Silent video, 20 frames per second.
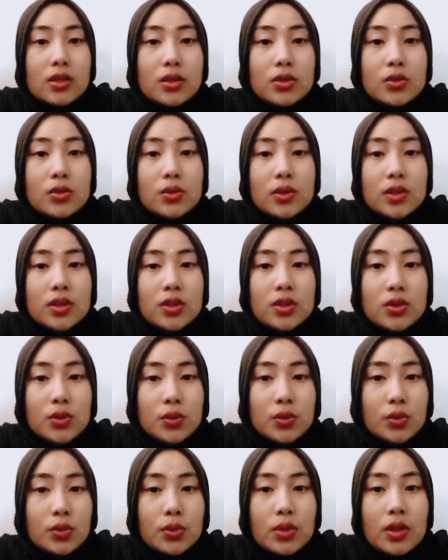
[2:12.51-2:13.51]
Due
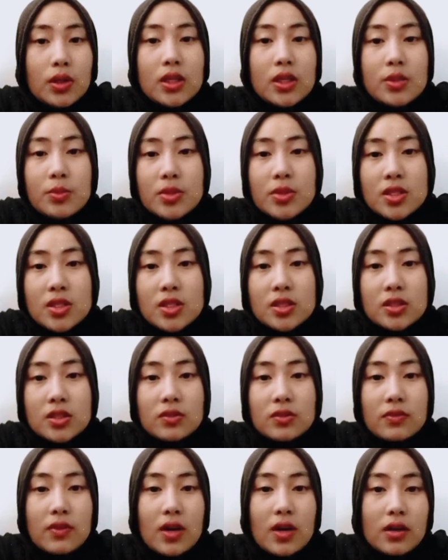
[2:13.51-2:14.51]
to limited
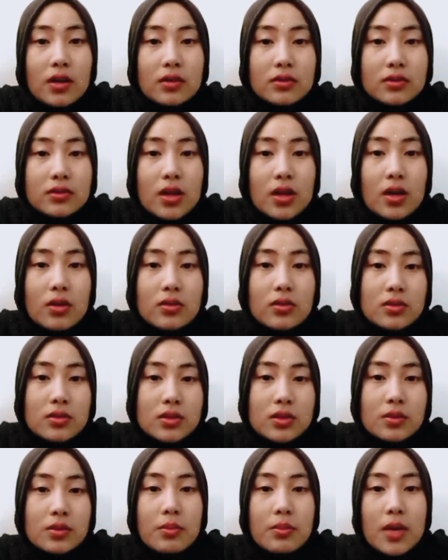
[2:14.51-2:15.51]
funds out
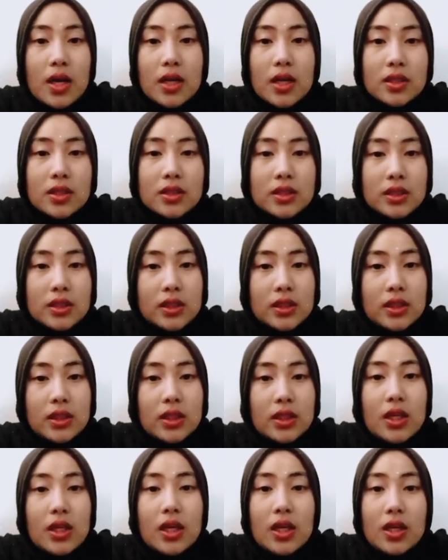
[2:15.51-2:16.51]
by the
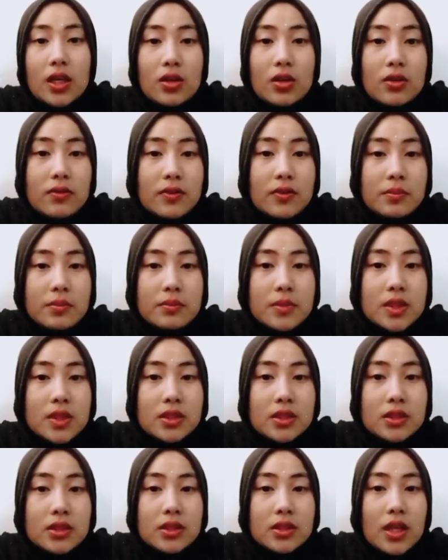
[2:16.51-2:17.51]

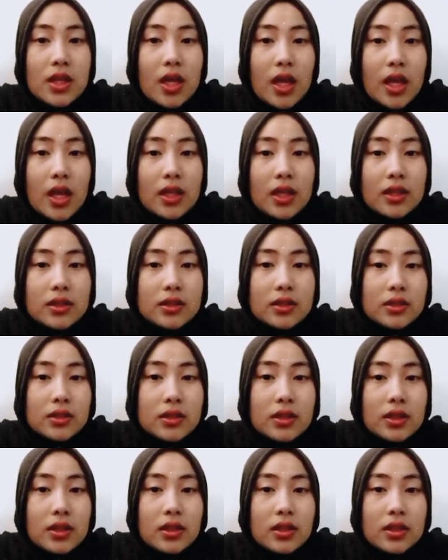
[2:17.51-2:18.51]
government and
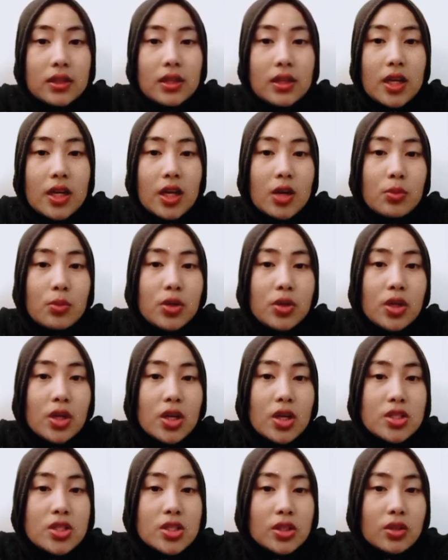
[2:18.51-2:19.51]

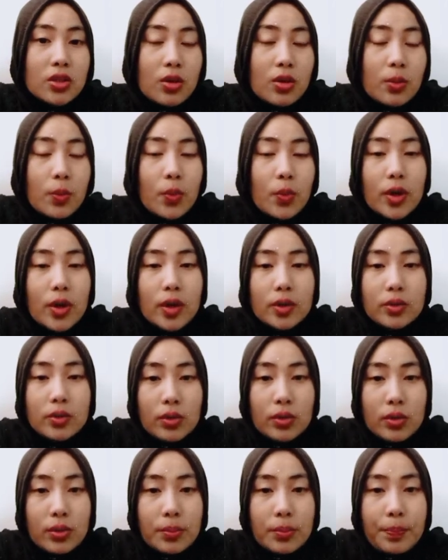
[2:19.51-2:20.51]
telecommunication
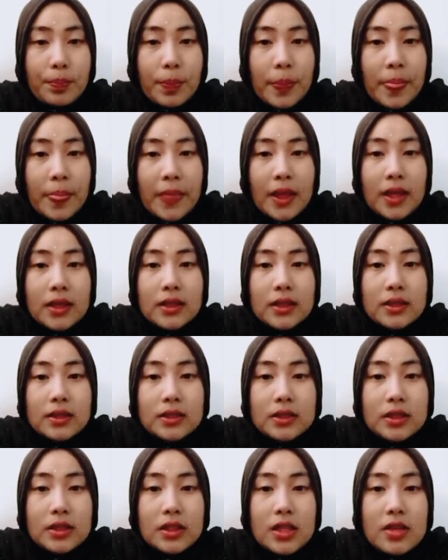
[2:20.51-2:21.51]
operator,
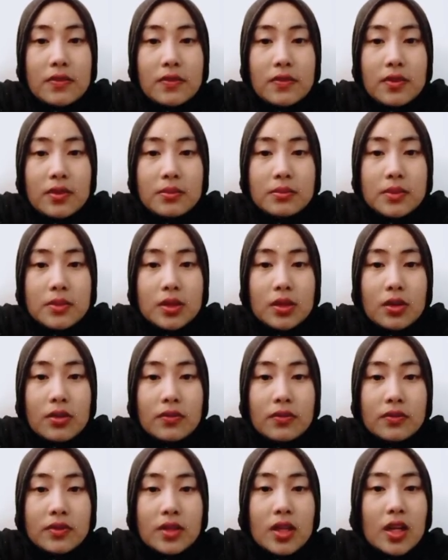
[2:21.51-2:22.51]
the development of
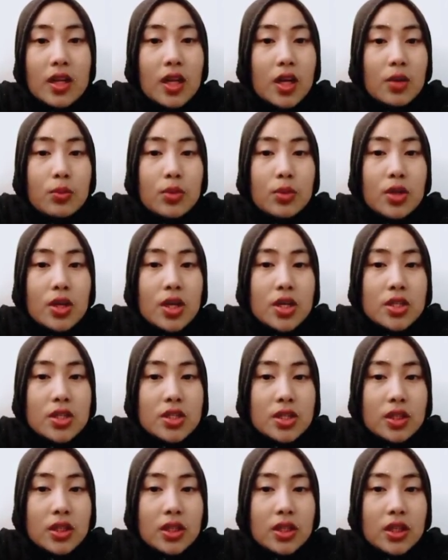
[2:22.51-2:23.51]

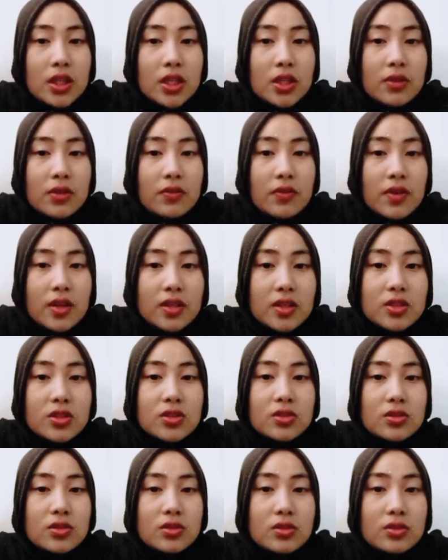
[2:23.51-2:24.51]
telecommunication
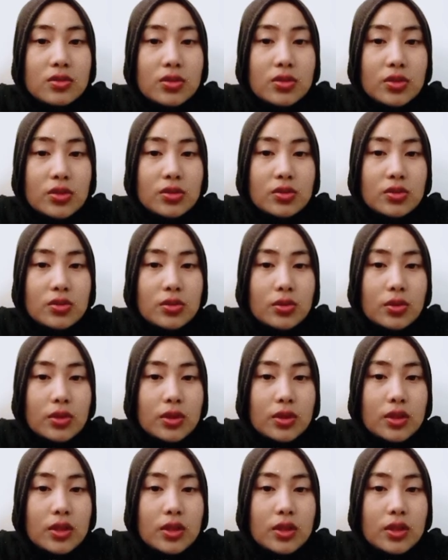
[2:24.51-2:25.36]
infrastructure,